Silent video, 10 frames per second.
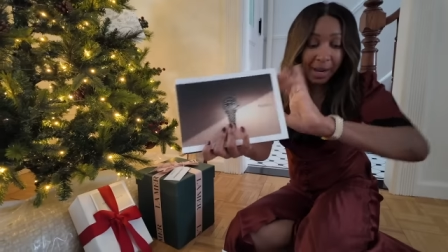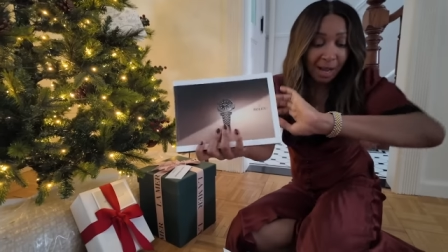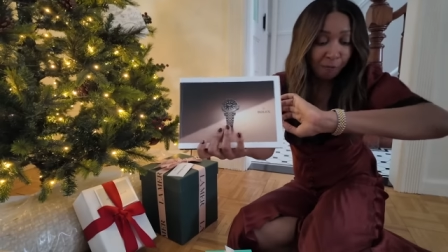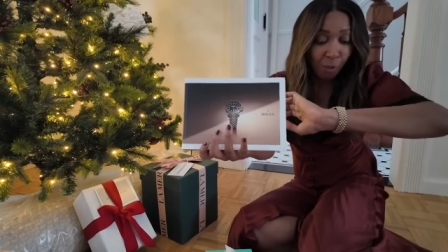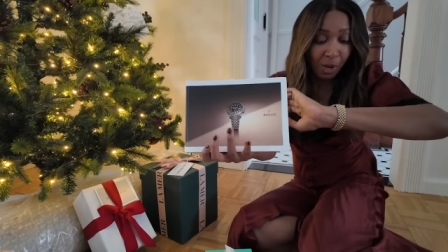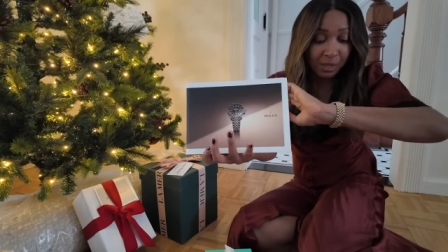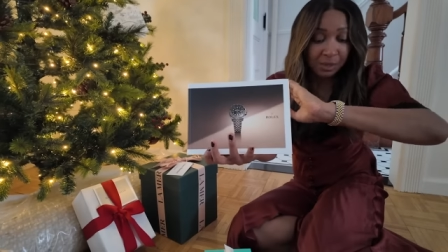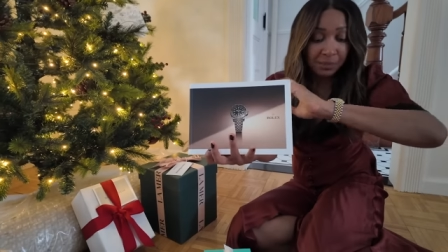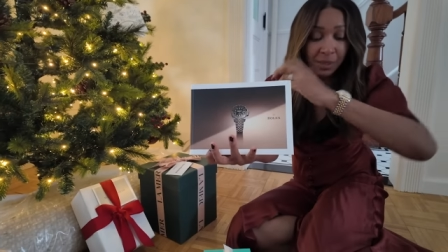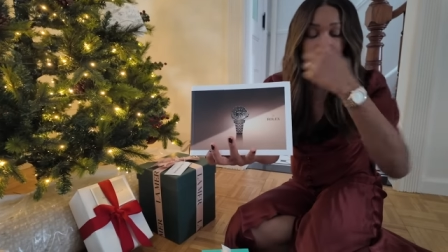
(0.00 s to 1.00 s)
have
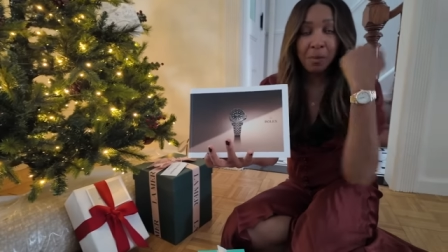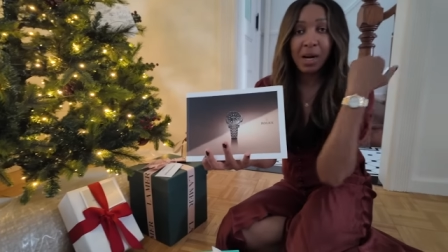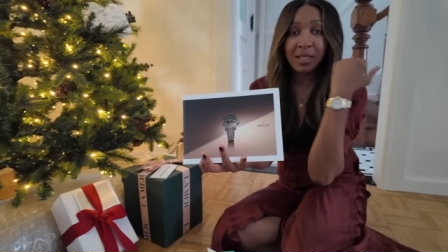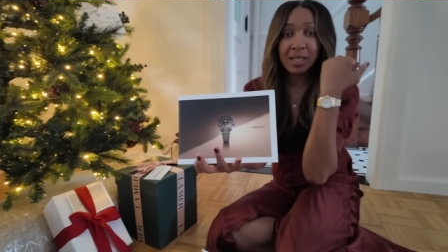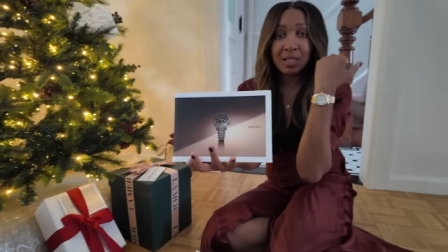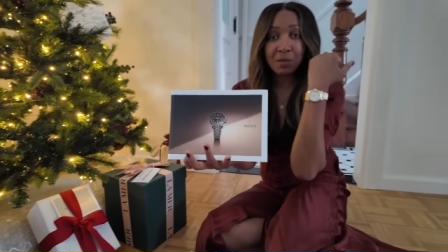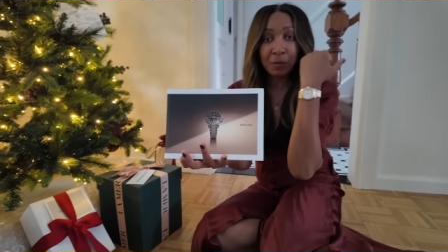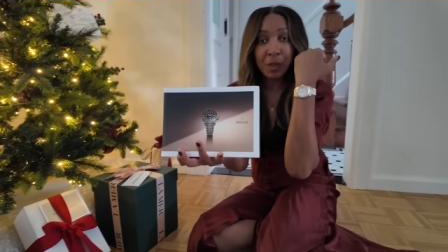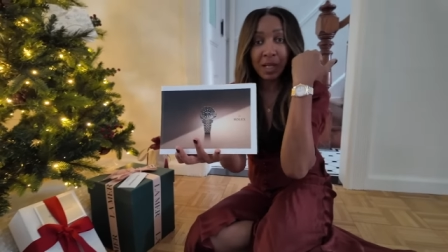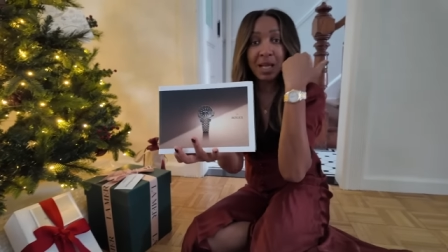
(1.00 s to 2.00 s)
one. Mine is
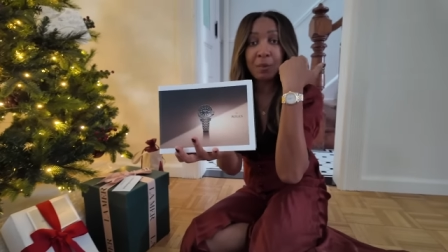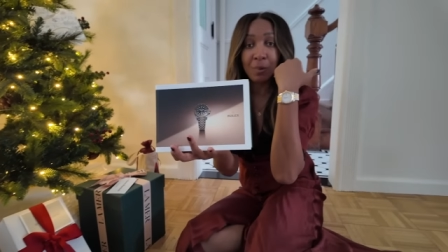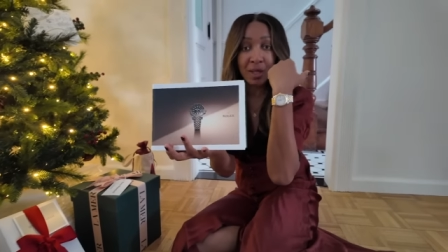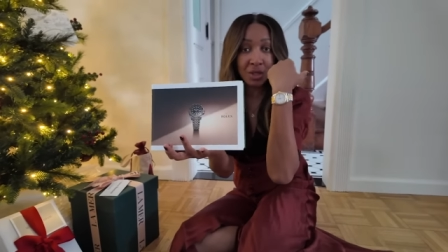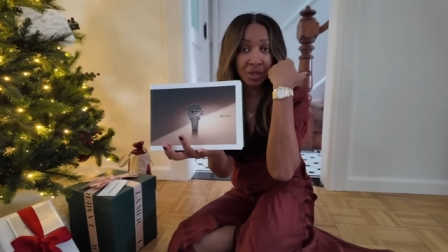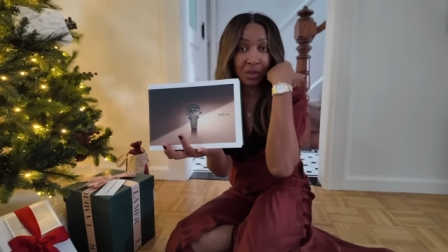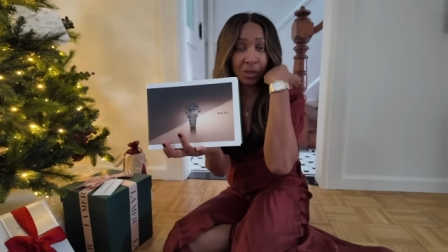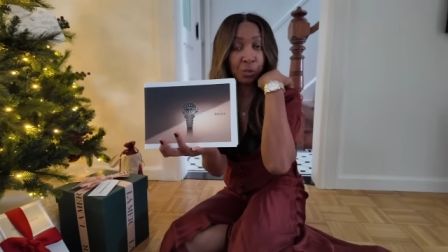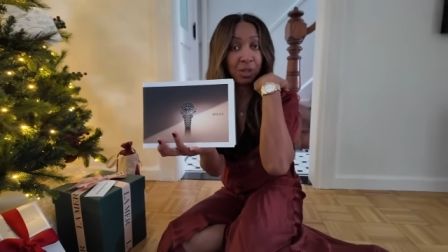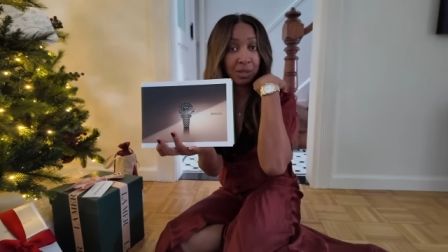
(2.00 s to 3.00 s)
from a
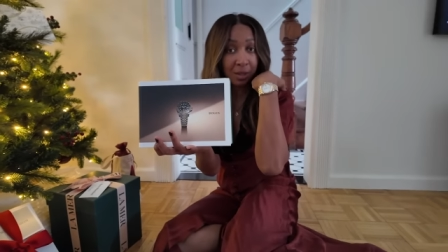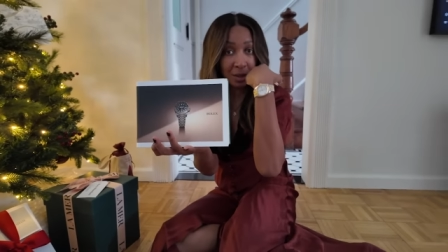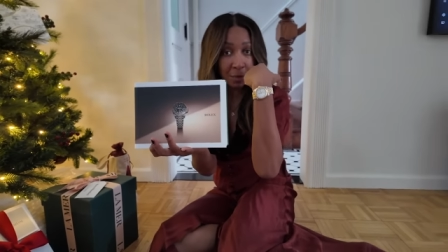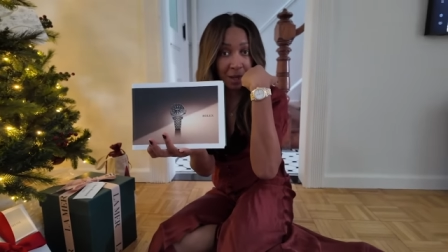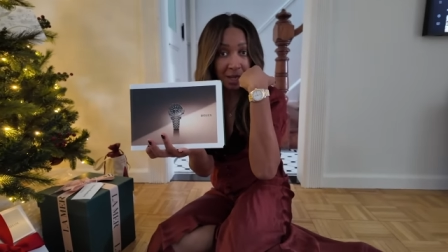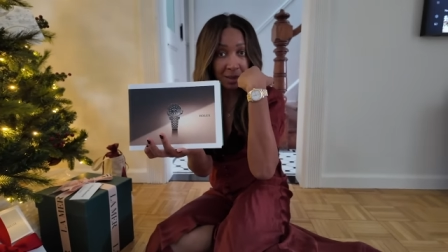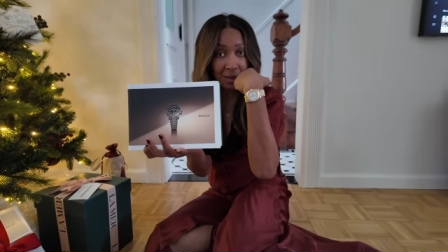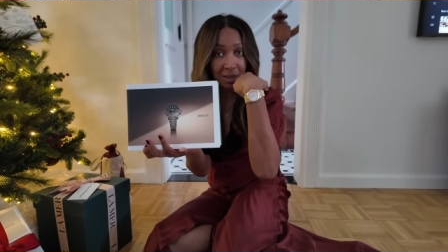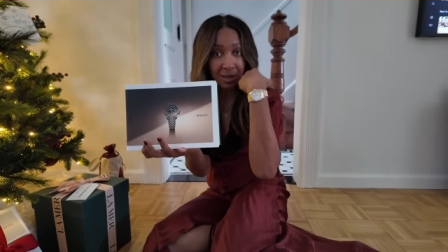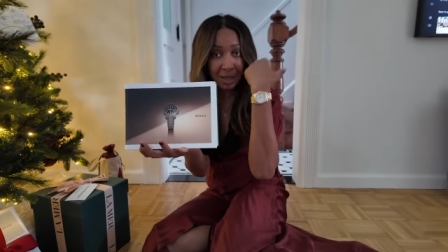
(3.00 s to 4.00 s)
collaboration with eBay
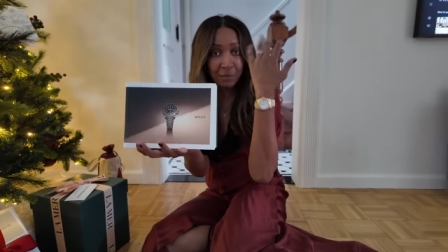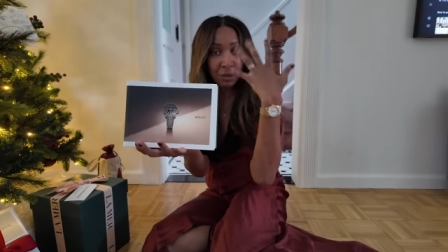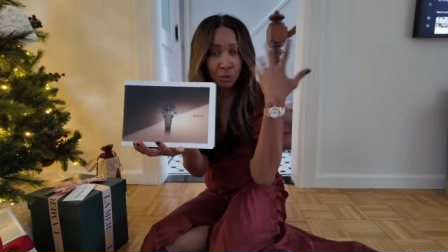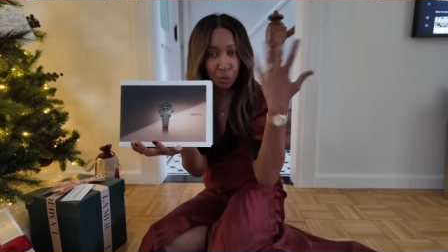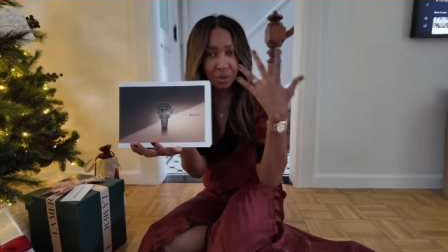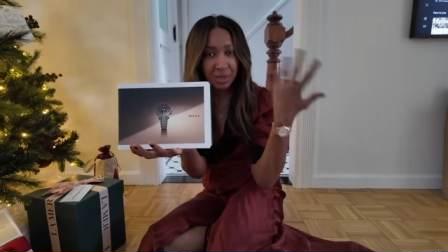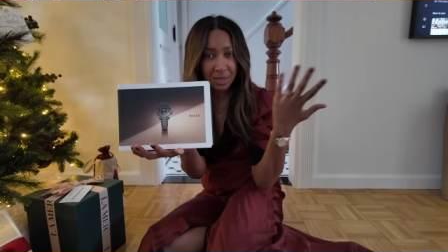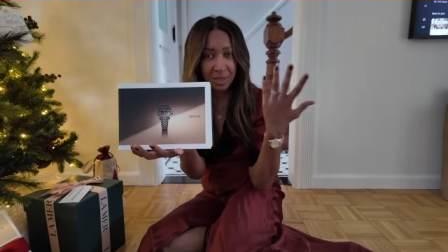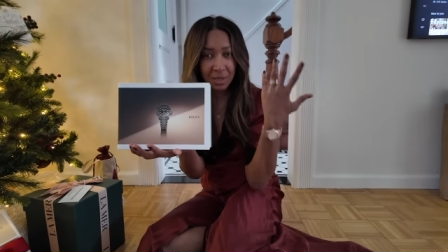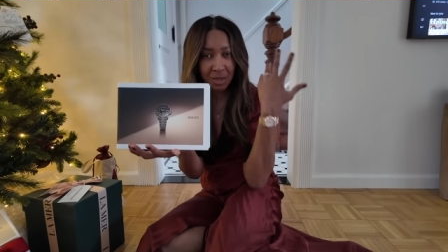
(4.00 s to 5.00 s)
that does have an
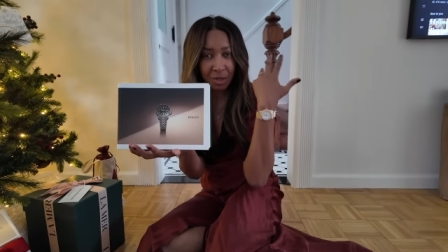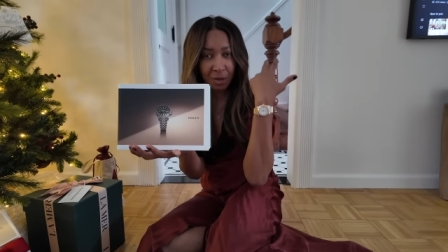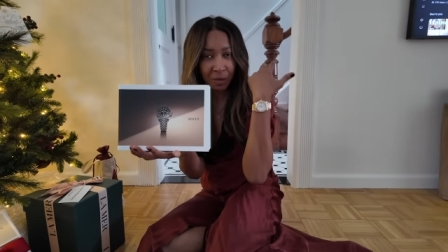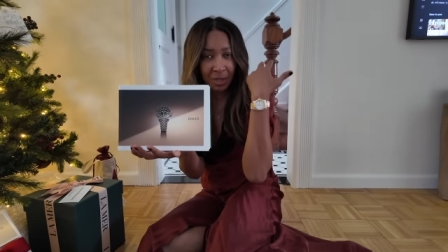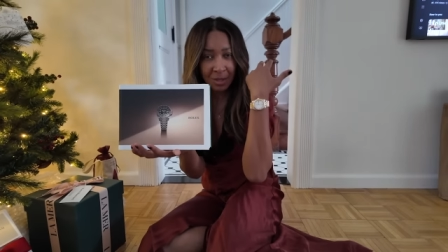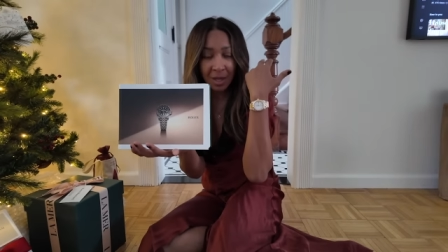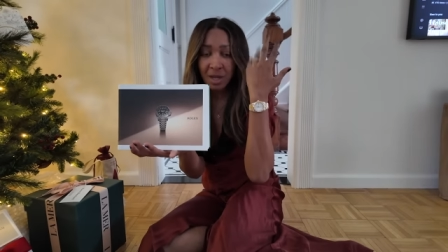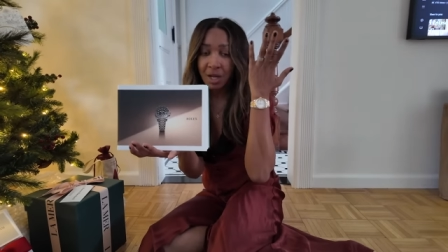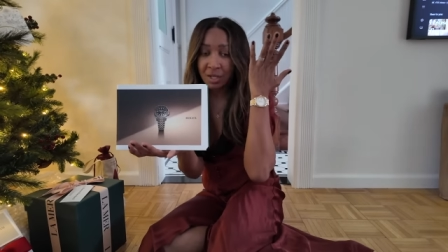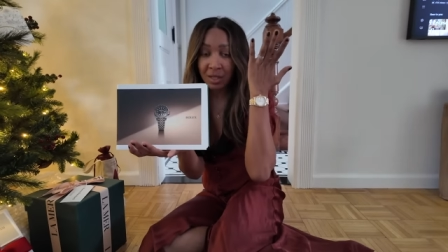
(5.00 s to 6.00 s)
authenticity service.
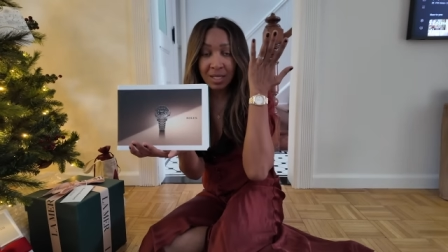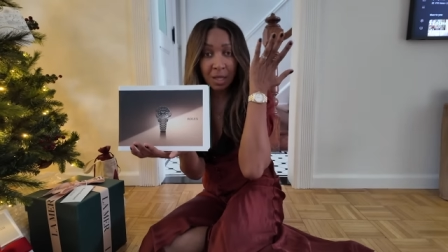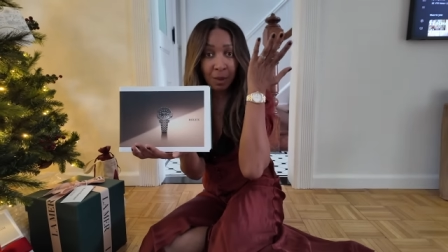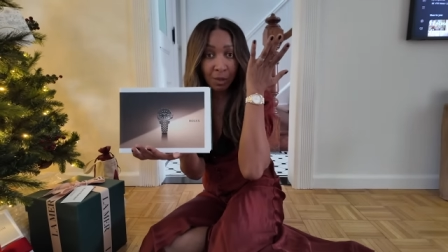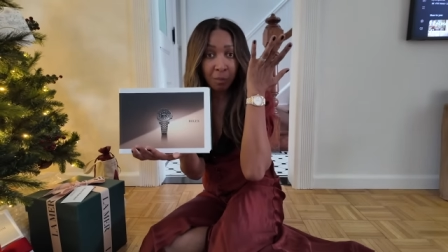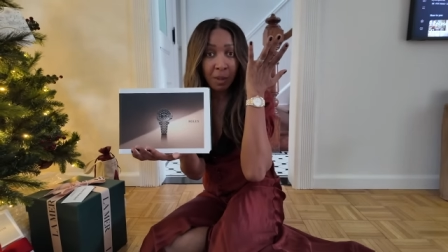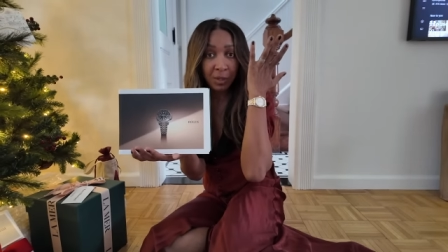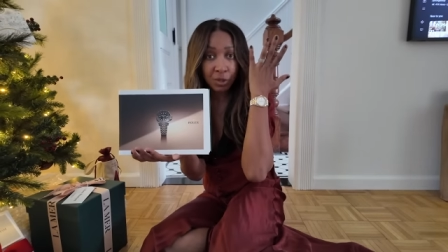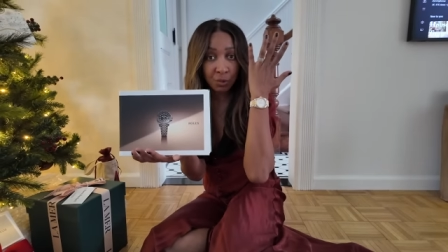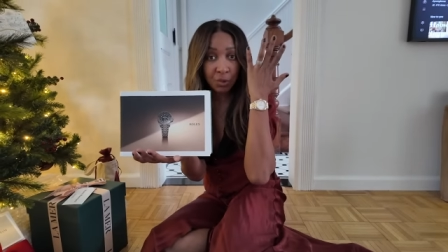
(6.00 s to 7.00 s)
So that's how I got
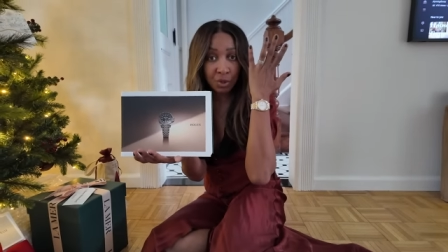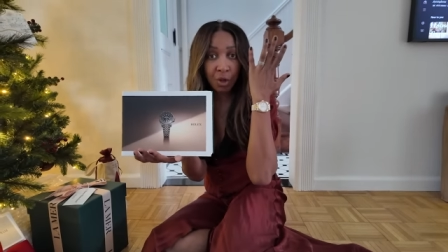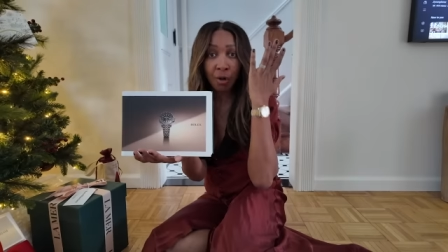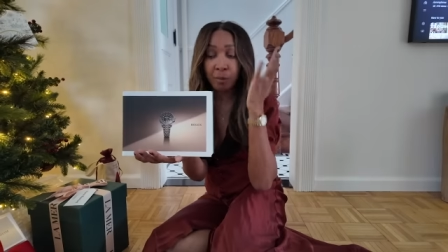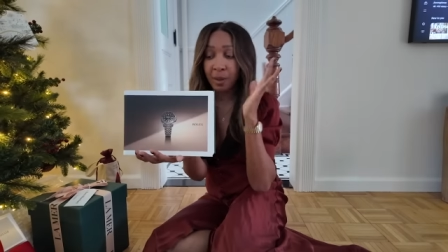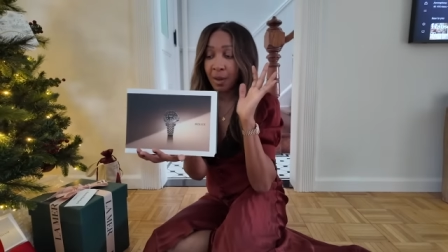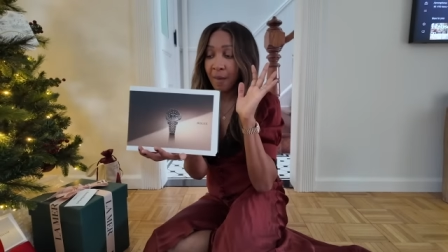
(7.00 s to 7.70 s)
mine through a job.